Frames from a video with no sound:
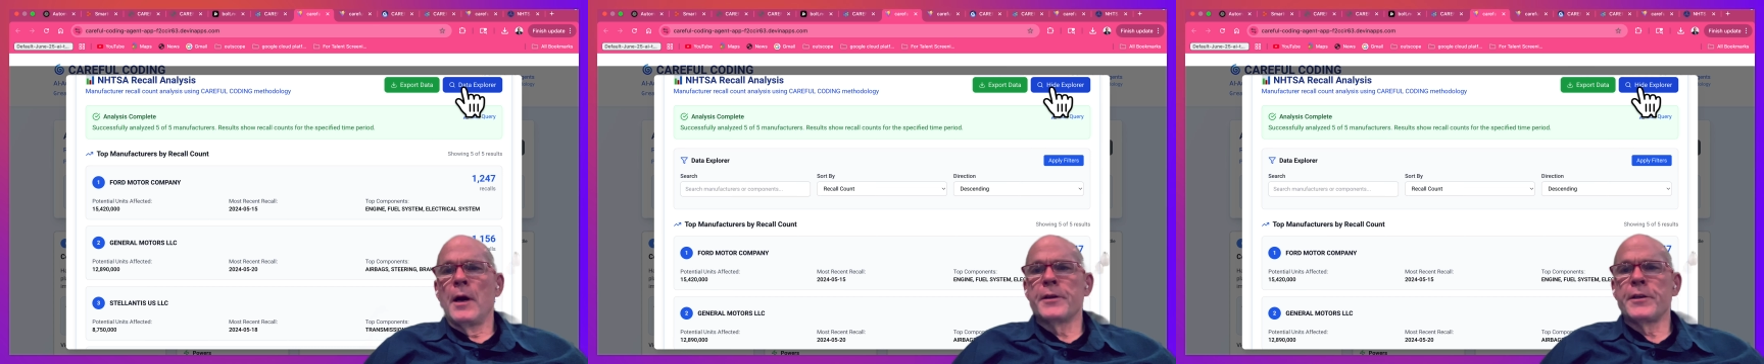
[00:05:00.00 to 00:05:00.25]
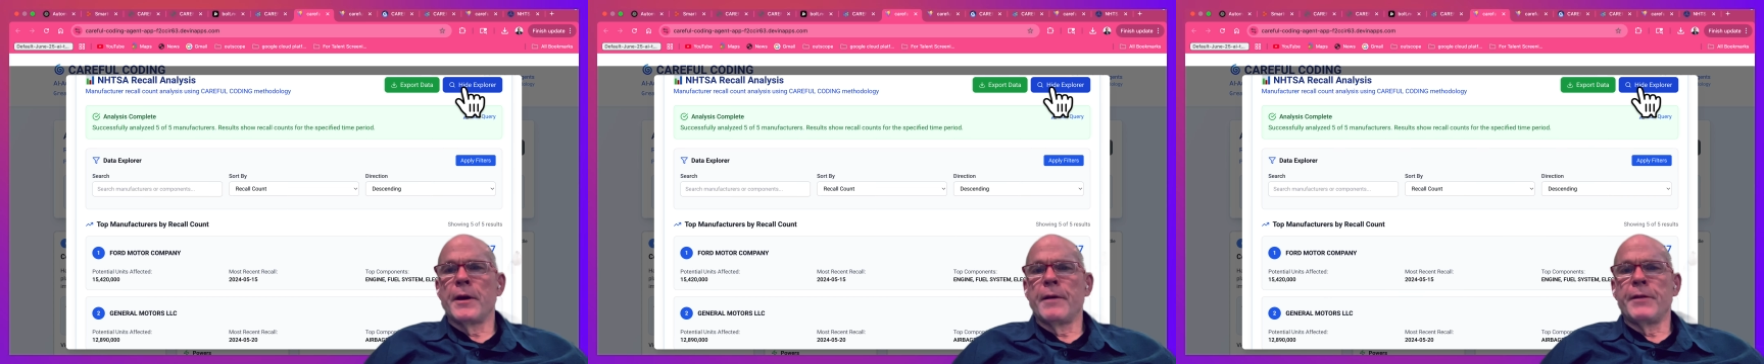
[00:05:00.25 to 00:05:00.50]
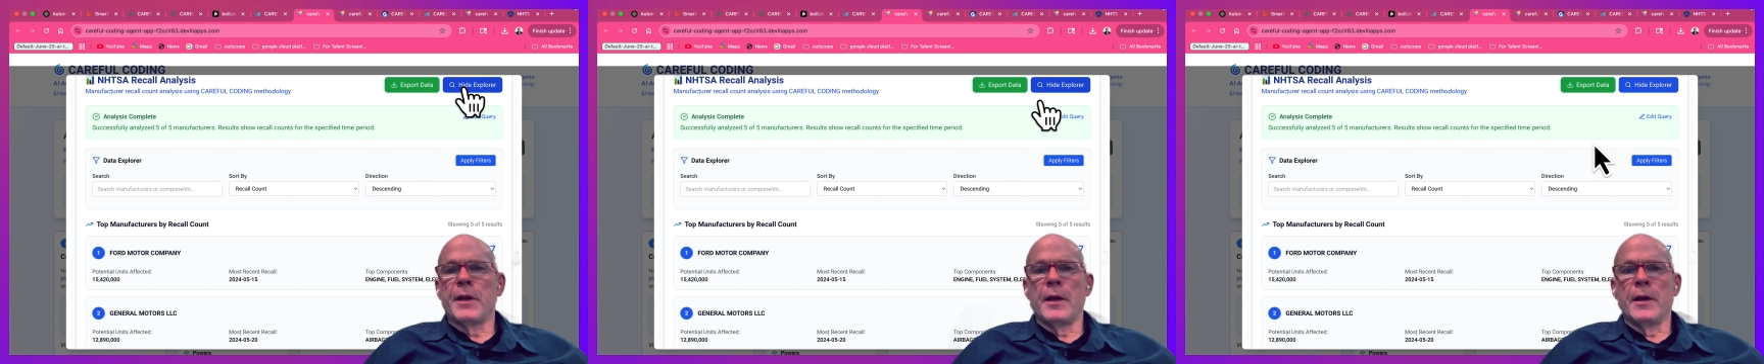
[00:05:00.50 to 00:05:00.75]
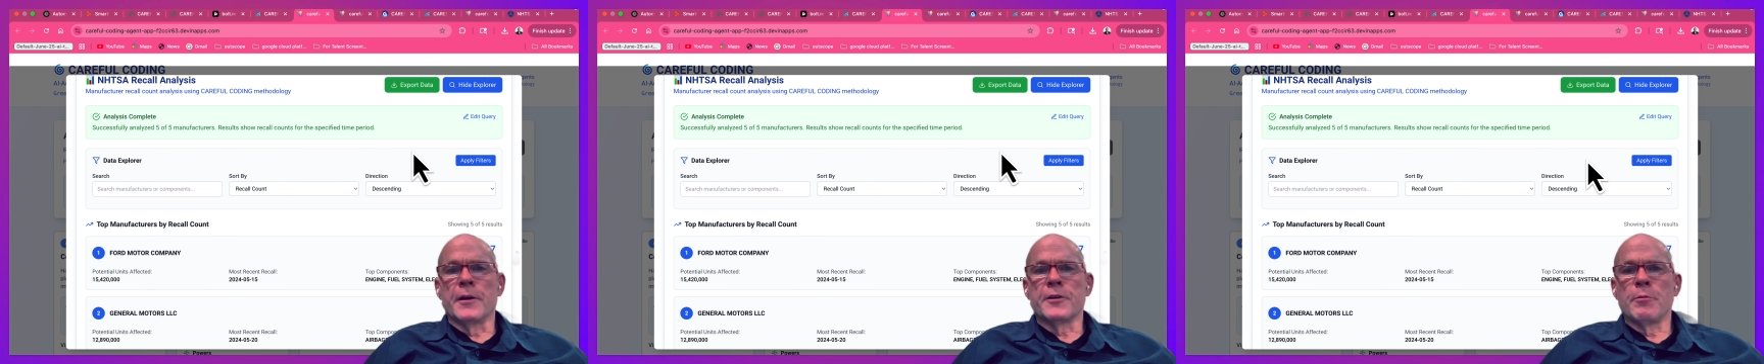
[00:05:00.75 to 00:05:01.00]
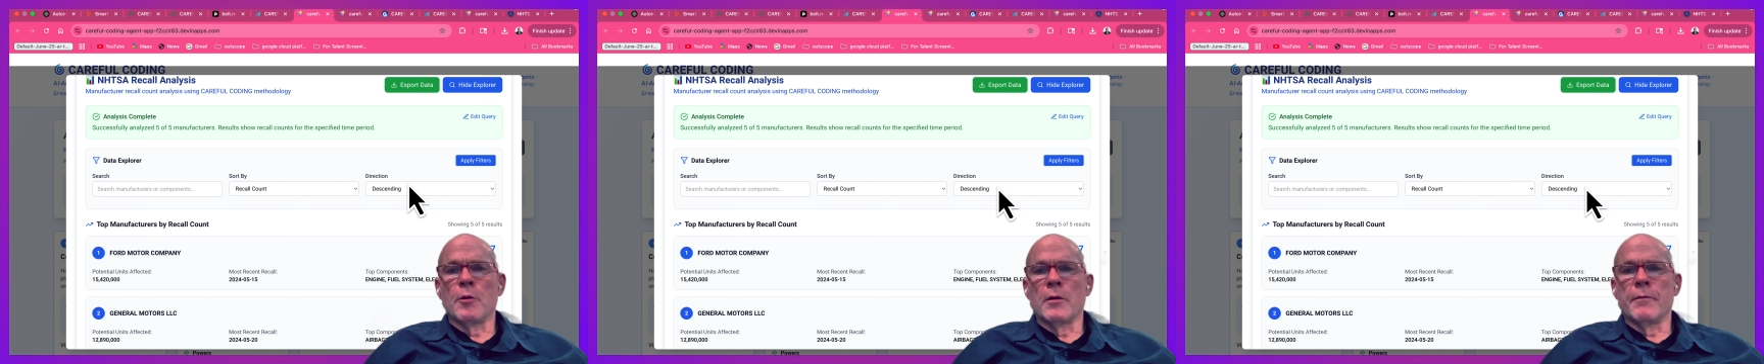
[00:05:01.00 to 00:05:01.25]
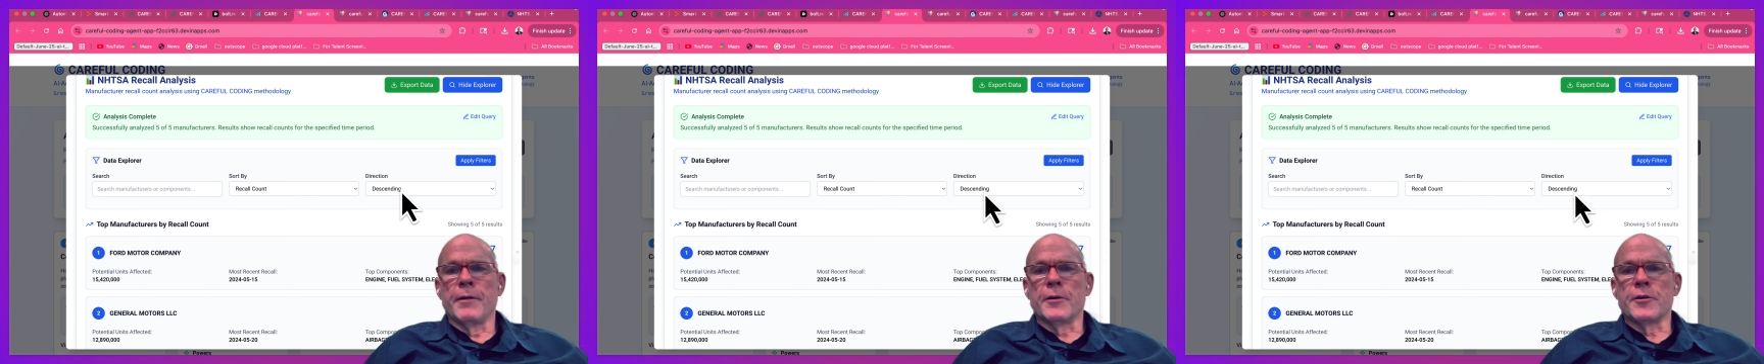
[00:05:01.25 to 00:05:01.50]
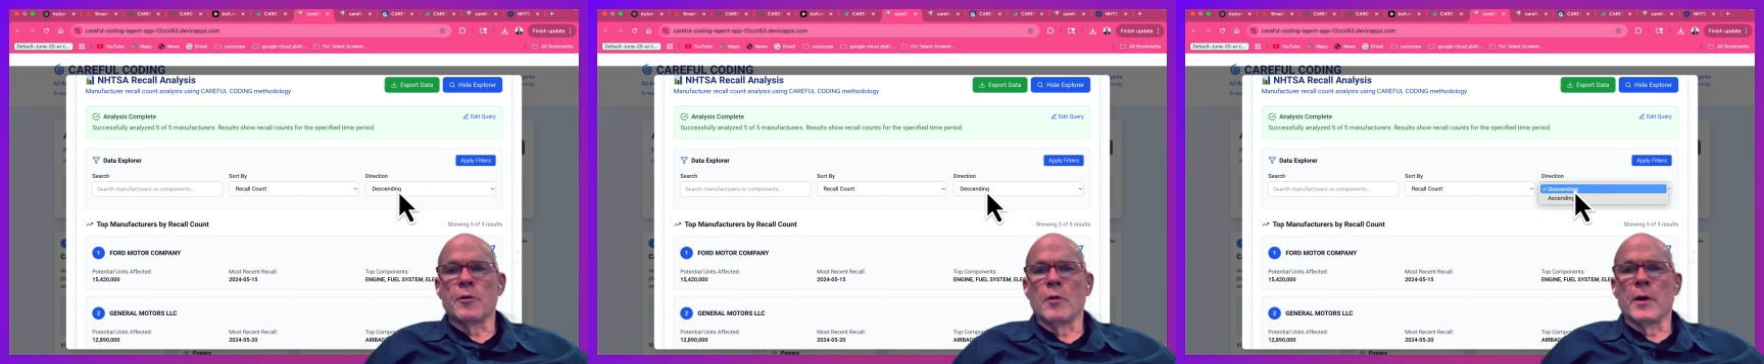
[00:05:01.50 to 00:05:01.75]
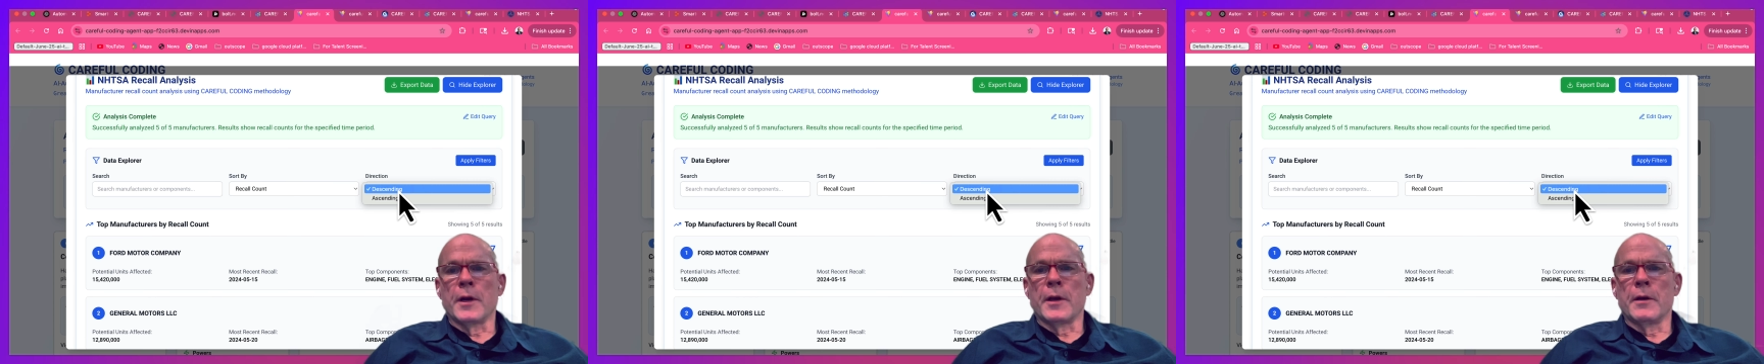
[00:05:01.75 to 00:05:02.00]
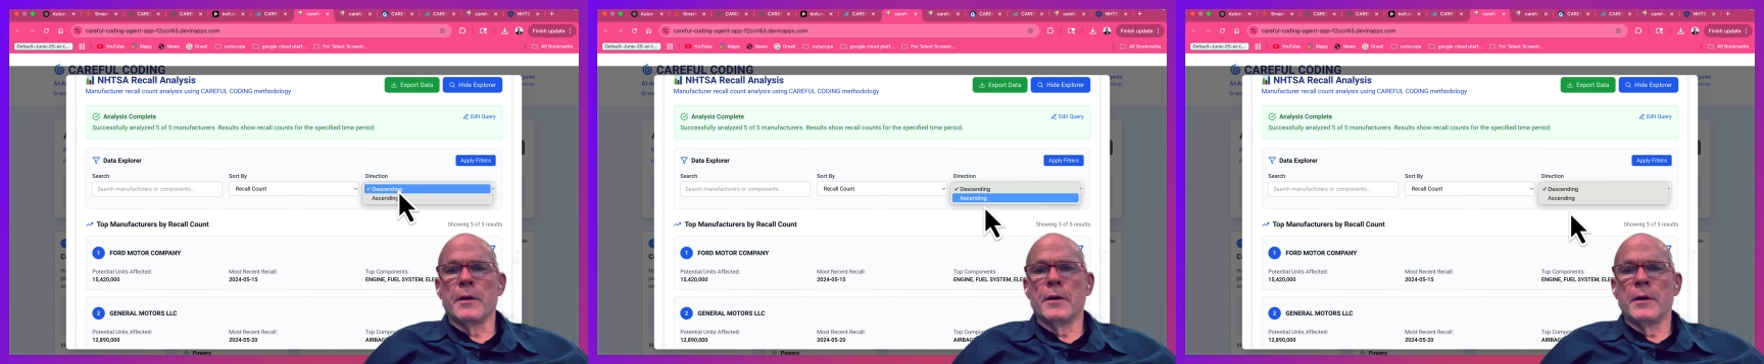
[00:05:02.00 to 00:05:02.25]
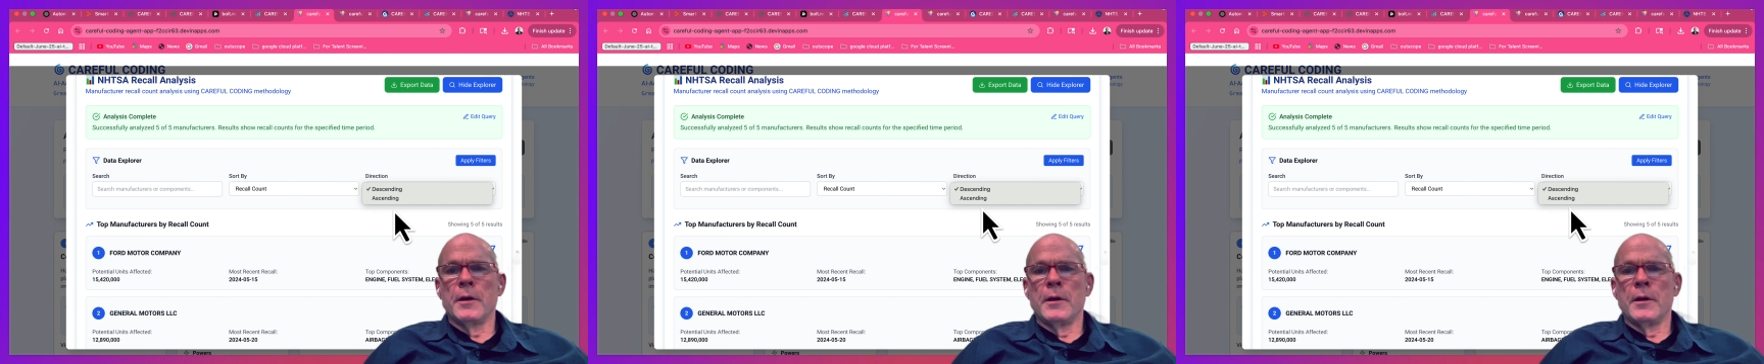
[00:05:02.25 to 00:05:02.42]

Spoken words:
I also have a data explorer function where I can